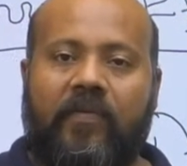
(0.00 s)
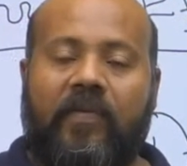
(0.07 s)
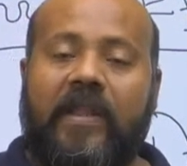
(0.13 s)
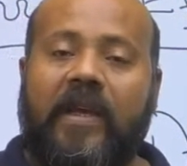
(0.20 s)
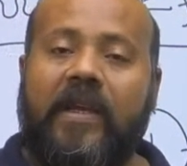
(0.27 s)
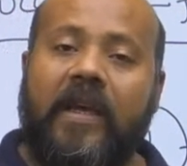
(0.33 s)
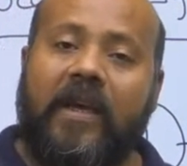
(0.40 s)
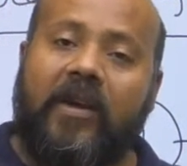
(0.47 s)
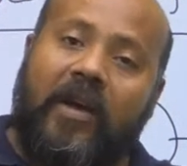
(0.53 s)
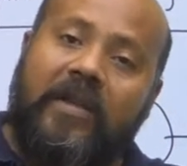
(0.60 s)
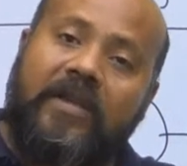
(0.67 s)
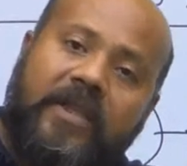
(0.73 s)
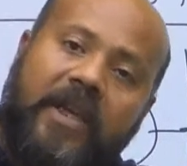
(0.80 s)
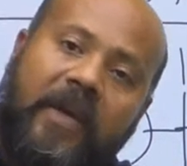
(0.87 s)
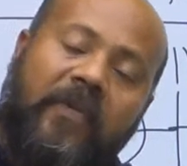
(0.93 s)
whether the
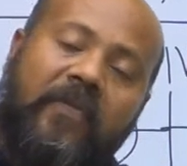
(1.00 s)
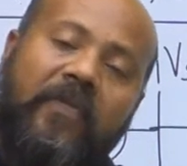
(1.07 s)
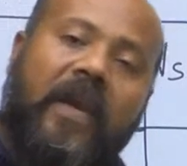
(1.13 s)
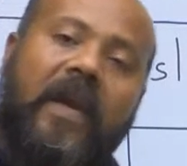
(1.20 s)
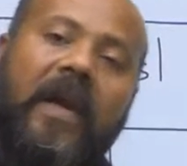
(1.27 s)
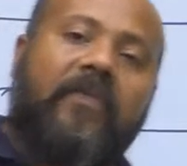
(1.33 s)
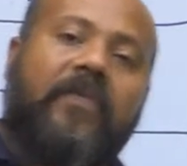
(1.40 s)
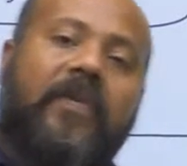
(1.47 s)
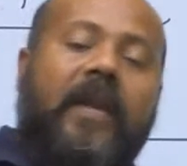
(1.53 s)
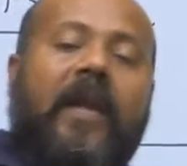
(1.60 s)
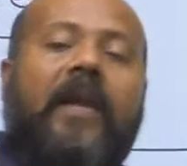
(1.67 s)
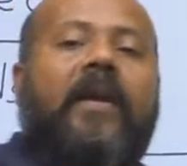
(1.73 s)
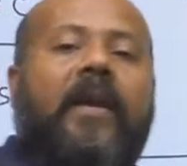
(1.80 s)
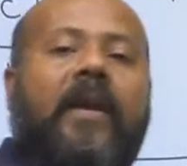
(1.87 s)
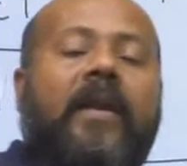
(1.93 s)
concept we have
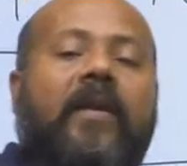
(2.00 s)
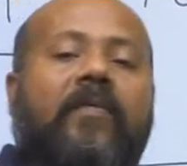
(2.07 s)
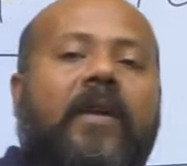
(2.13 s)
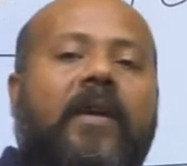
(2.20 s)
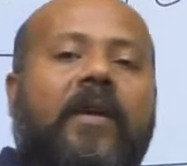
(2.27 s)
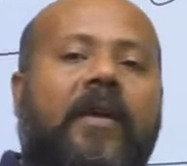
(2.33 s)
read in our